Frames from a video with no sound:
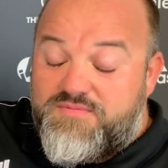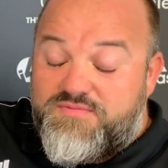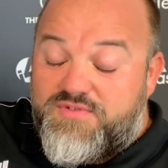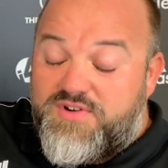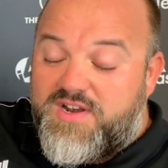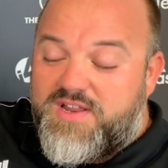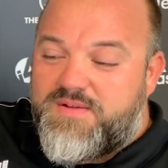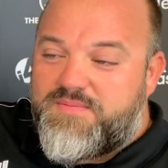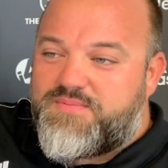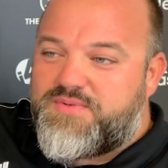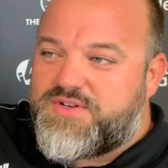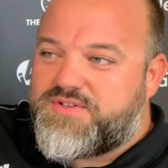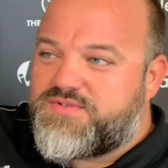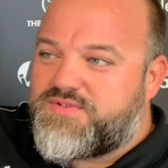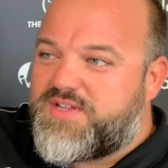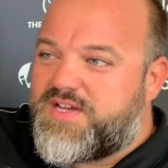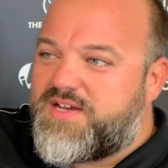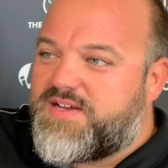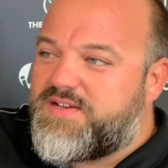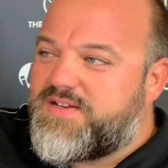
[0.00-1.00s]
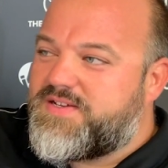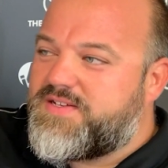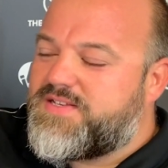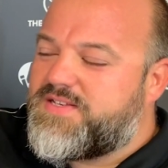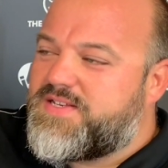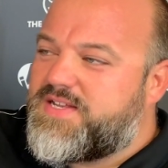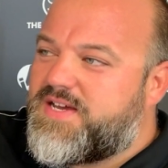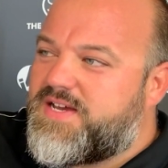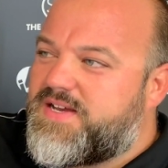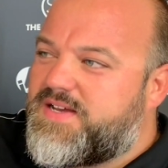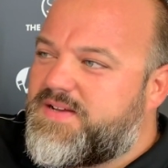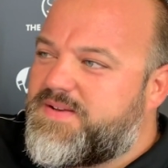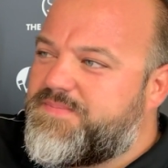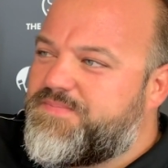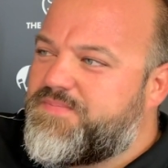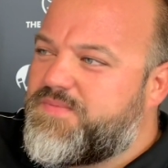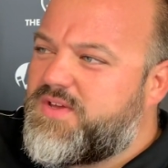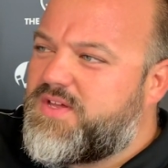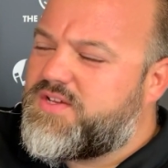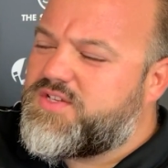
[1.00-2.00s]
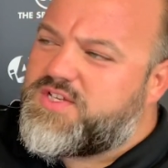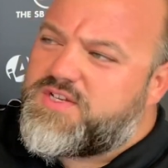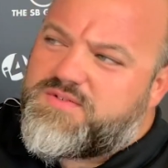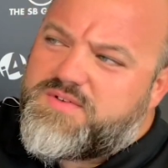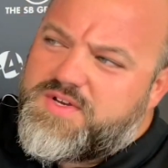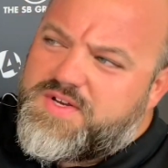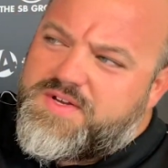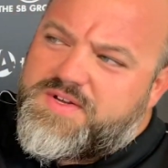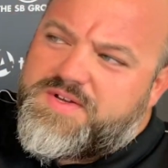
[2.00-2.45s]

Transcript: really impressed with that. And uh, yeah, so you